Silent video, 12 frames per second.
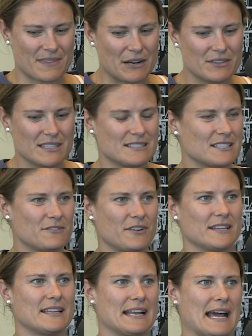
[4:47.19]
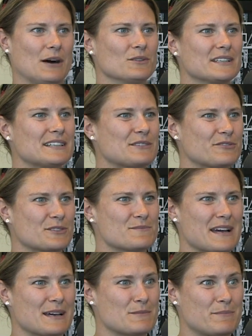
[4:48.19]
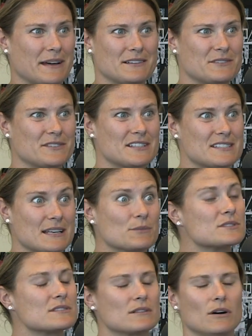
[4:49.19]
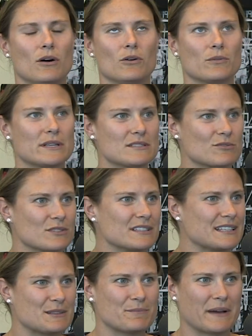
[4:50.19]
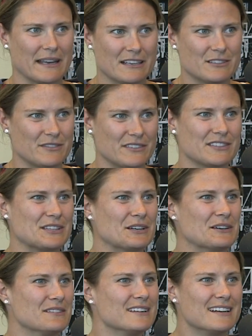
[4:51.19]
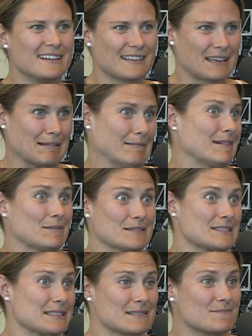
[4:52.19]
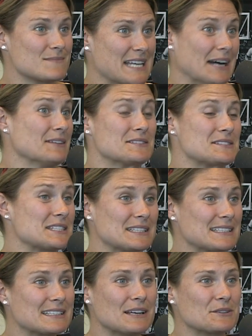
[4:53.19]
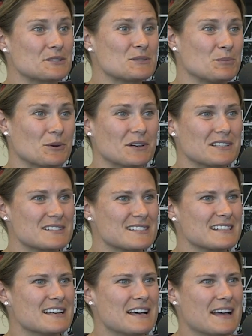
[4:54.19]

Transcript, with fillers: i really did find that outlet for my competitiveness i was always really competitive even though you know i wasn't talented in other sports